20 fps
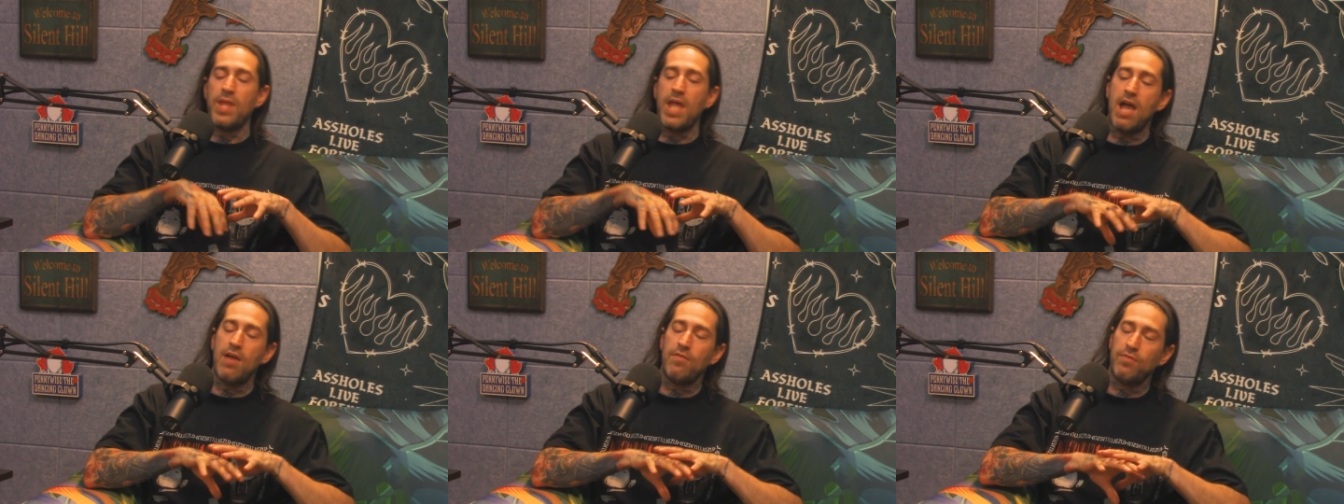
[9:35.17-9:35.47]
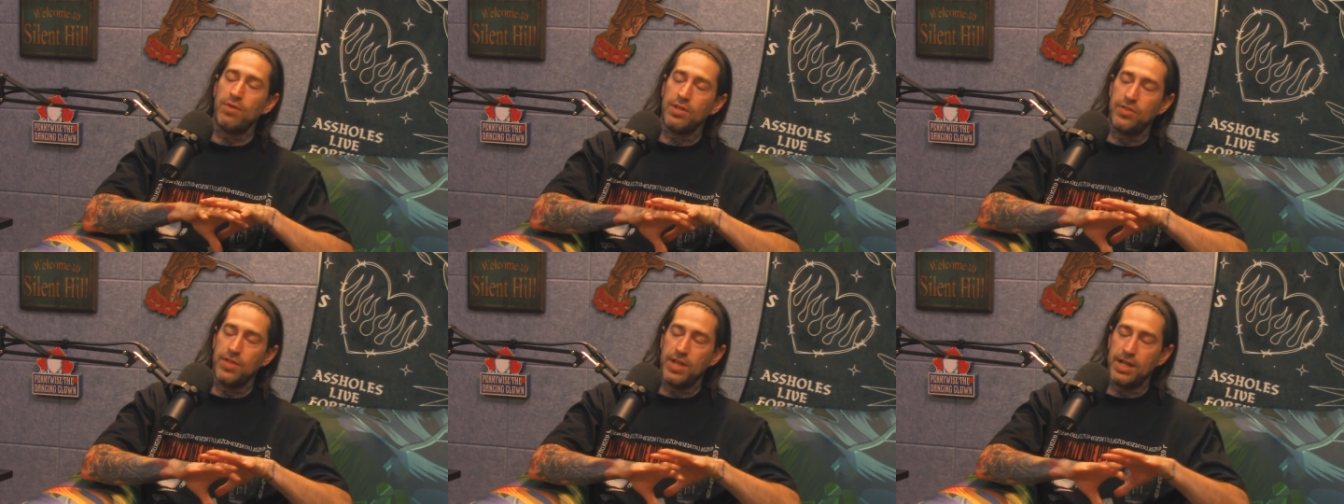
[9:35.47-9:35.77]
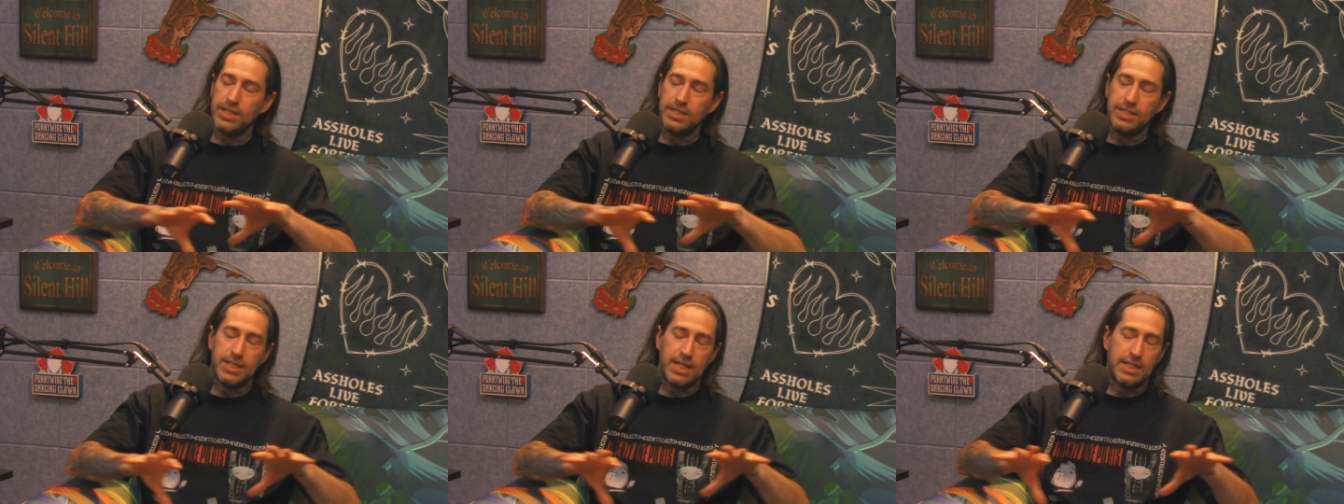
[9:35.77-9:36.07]

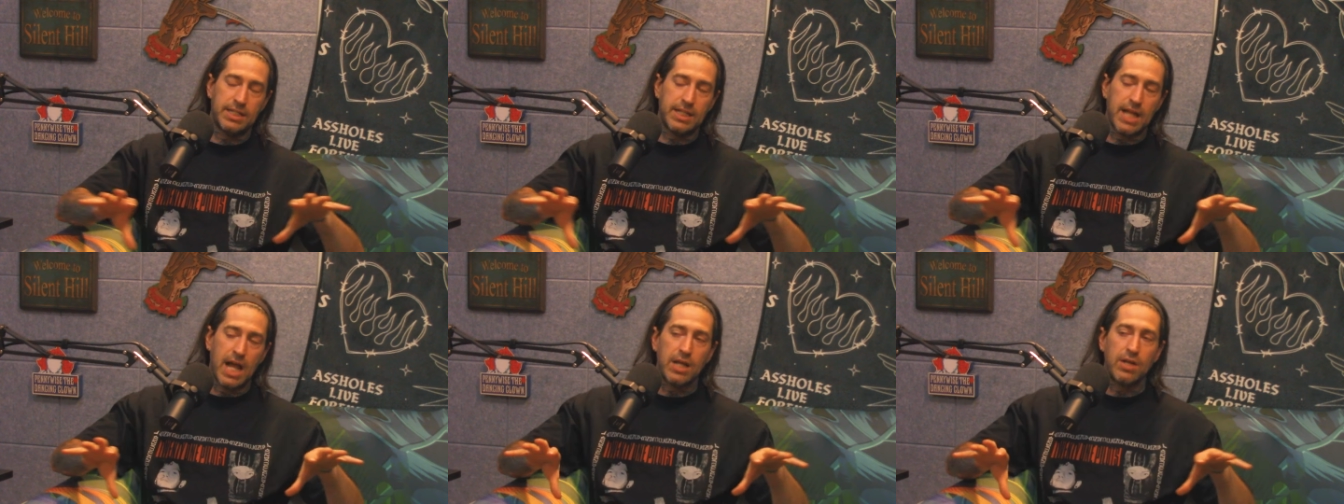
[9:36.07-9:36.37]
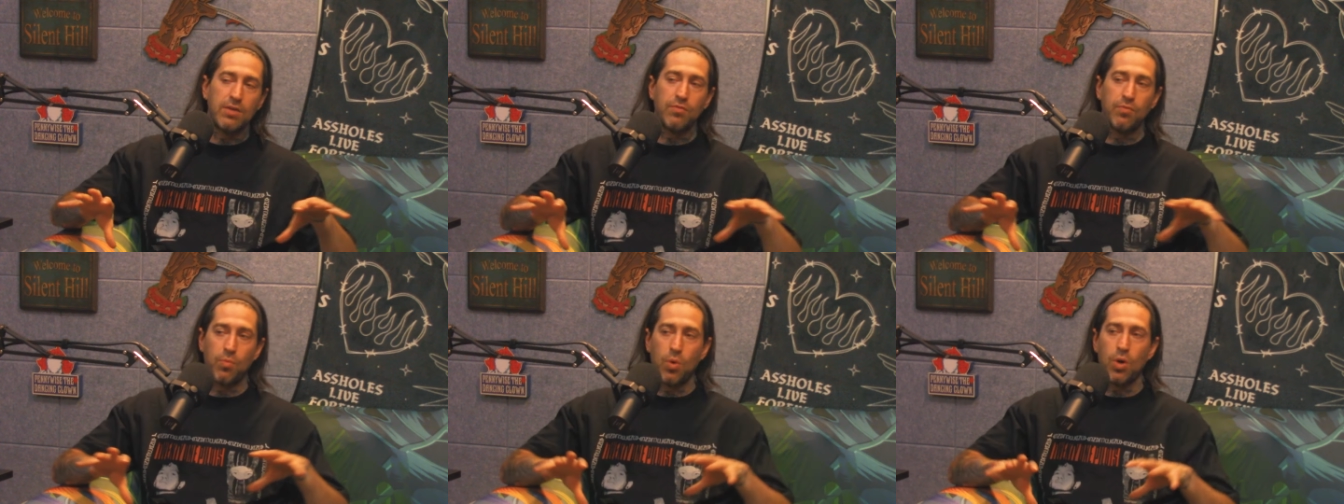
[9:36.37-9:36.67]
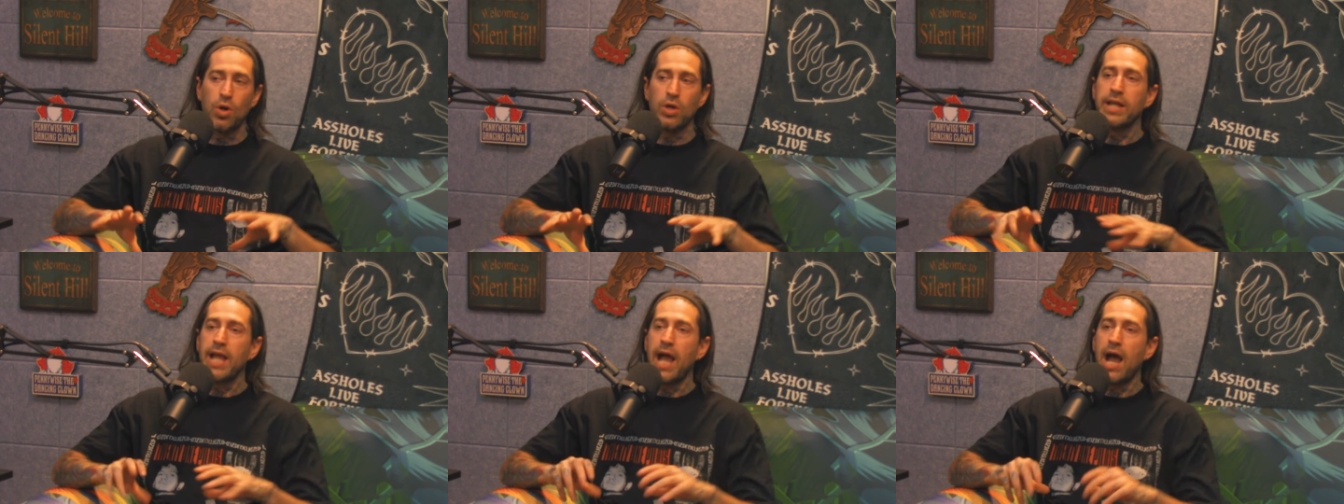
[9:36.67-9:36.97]
everything did kind of
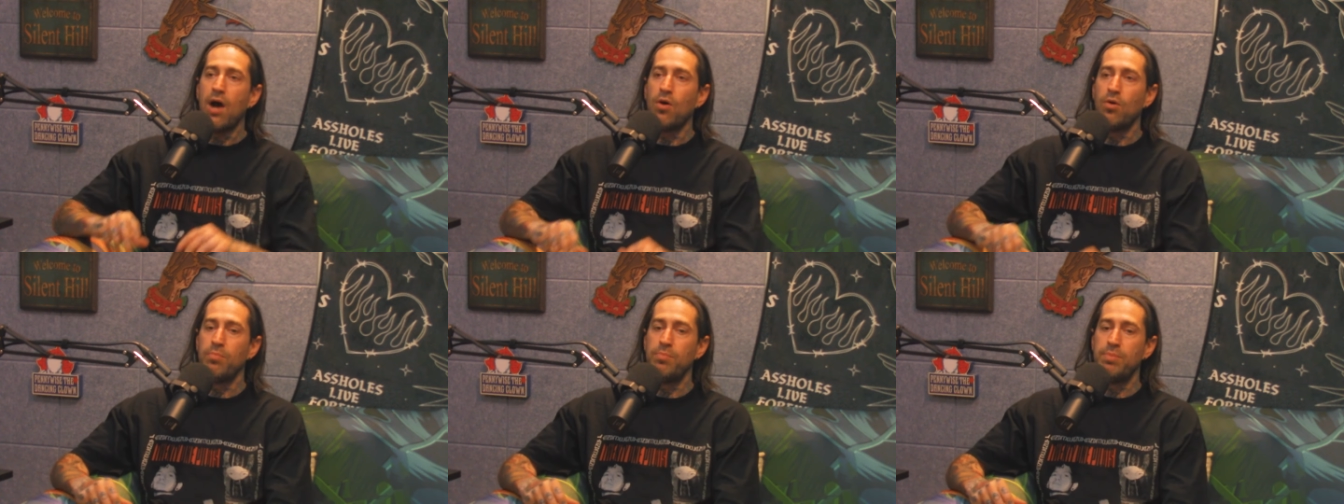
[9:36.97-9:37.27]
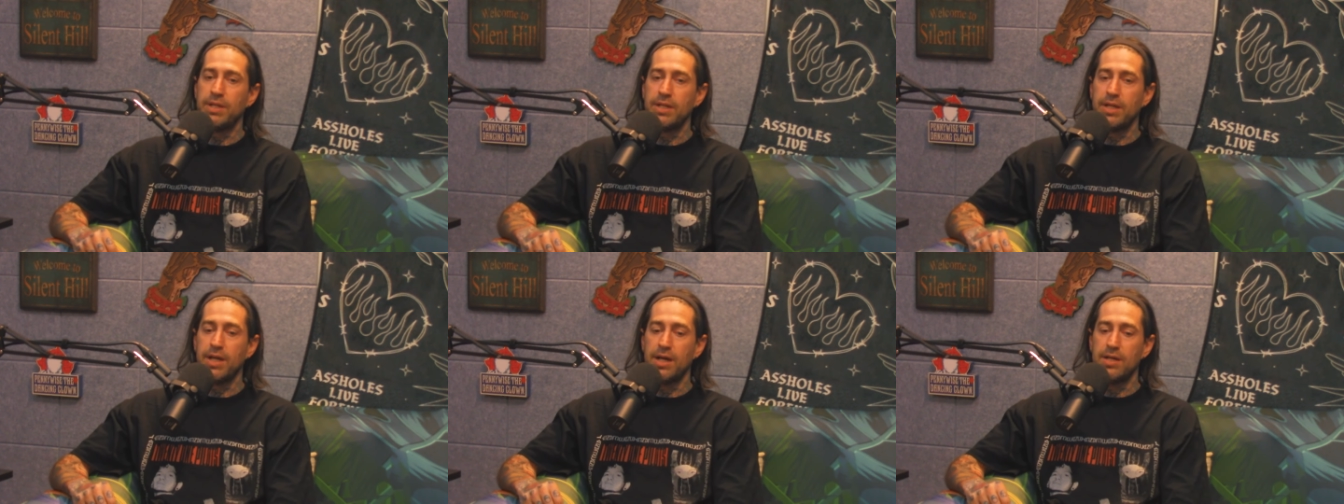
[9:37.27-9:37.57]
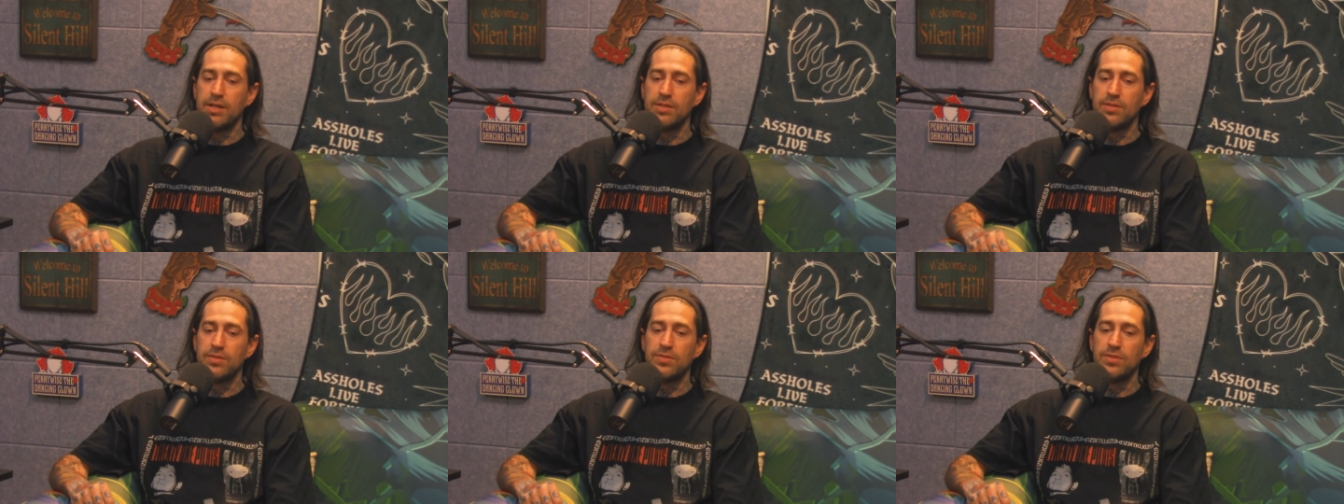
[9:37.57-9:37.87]
work out
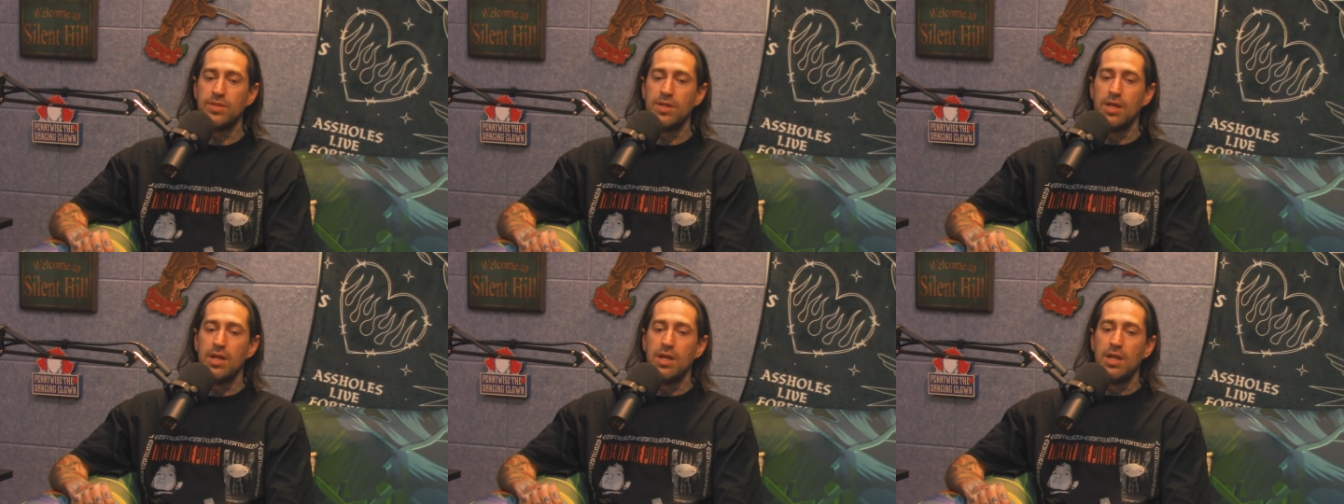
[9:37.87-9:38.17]
because